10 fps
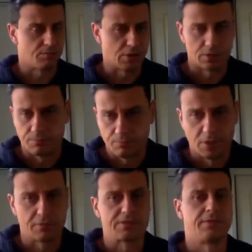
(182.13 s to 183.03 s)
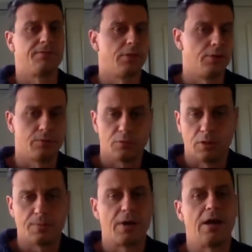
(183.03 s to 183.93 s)
Microsoft Flow,
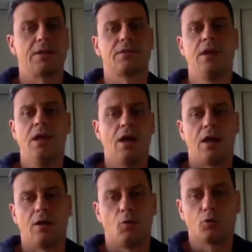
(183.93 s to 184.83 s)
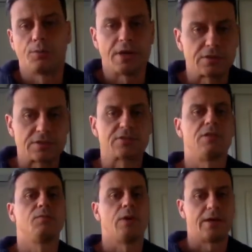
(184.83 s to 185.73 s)
UiPath, automation
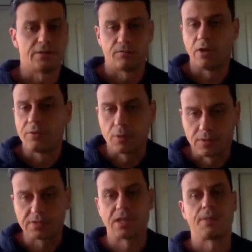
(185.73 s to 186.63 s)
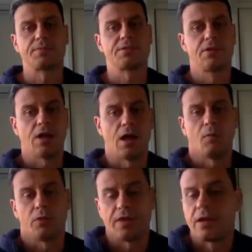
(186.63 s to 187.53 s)
software to run those steps
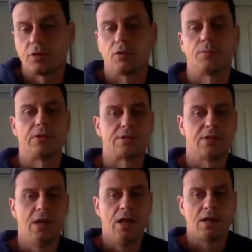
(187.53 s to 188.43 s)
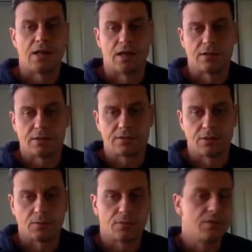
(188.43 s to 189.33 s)
without humans. So
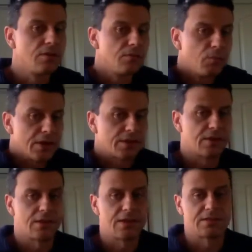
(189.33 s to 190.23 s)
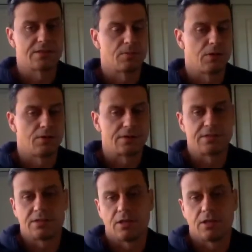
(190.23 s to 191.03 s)
with this as well, this is like